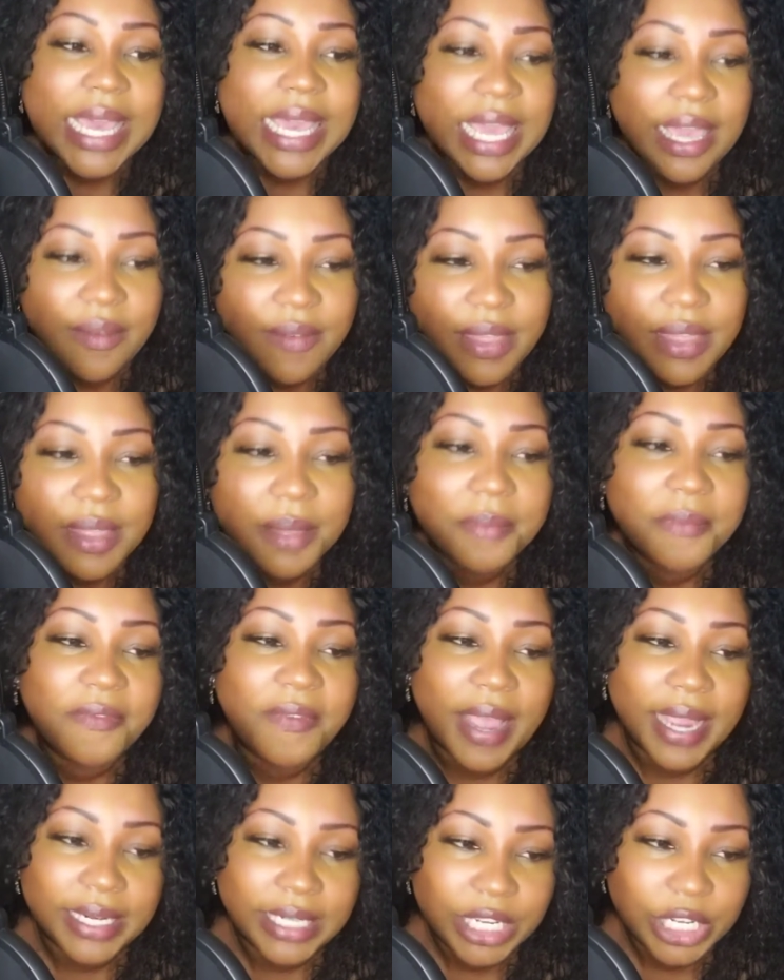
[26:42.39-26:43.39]
Even them
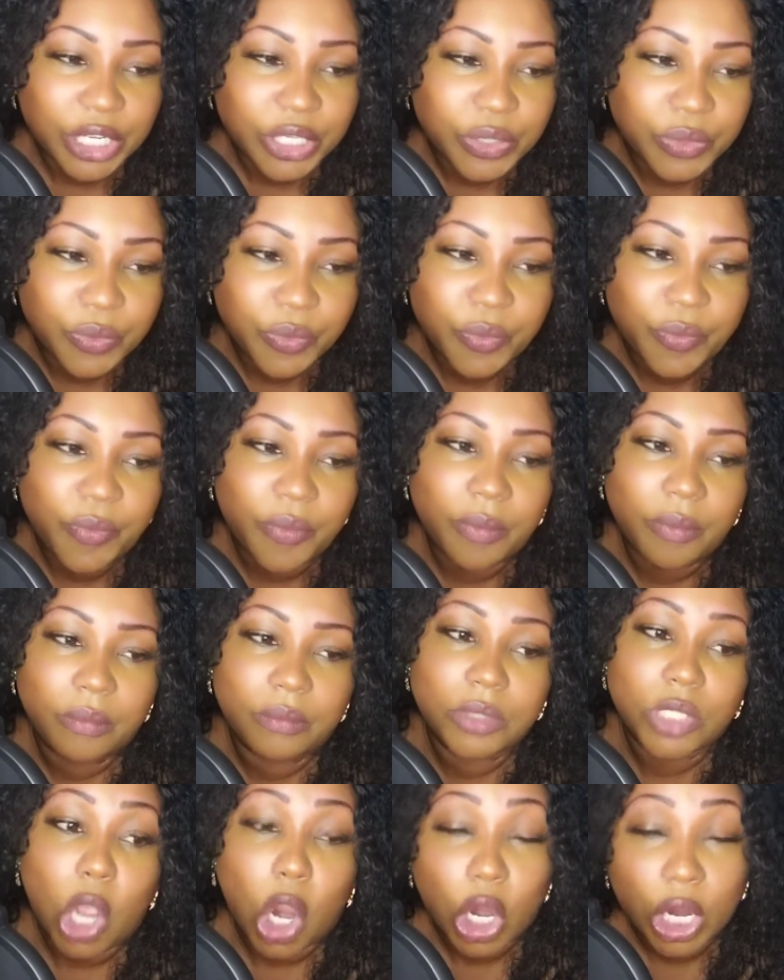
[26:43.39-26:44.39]
finding a new
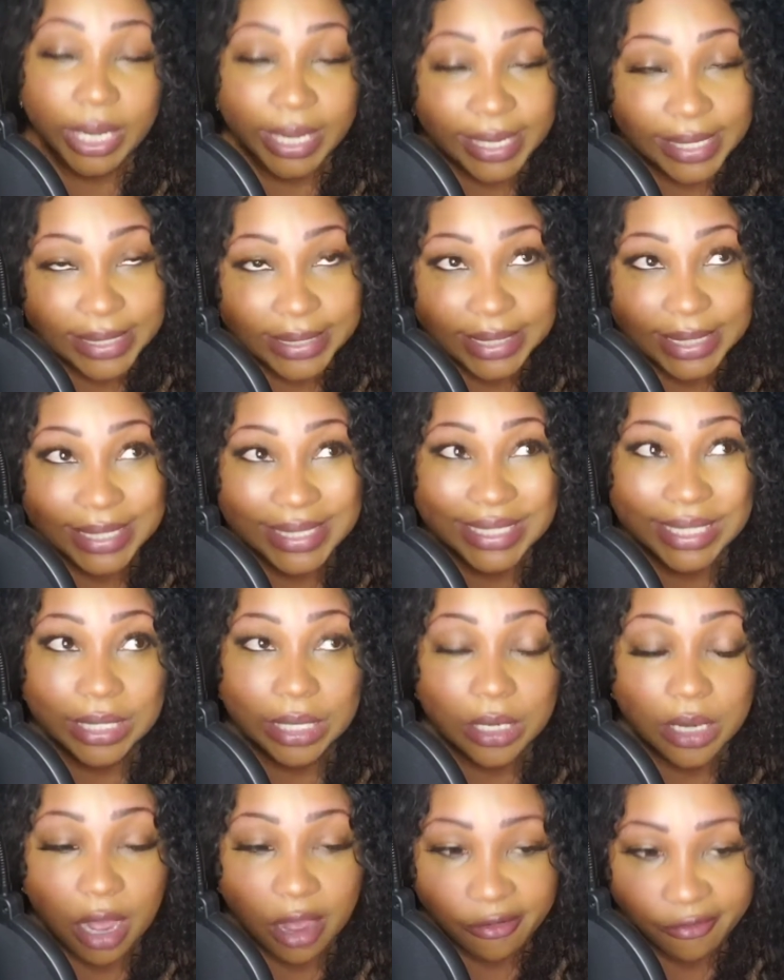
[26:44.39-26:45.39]
target isn't
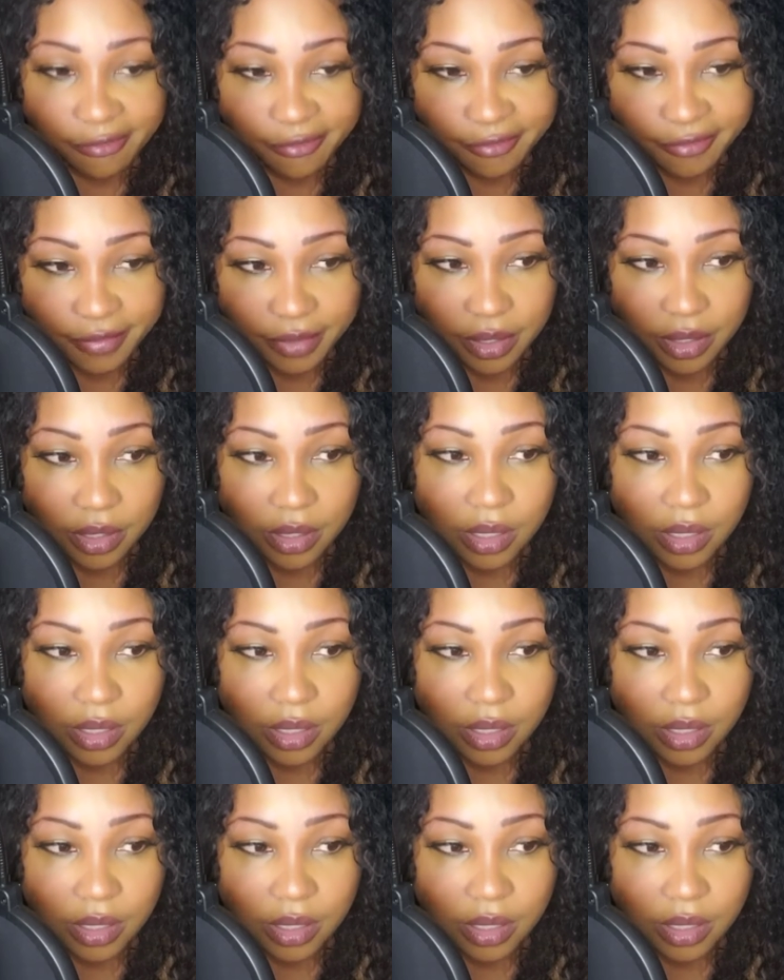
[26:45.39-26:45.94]
enough.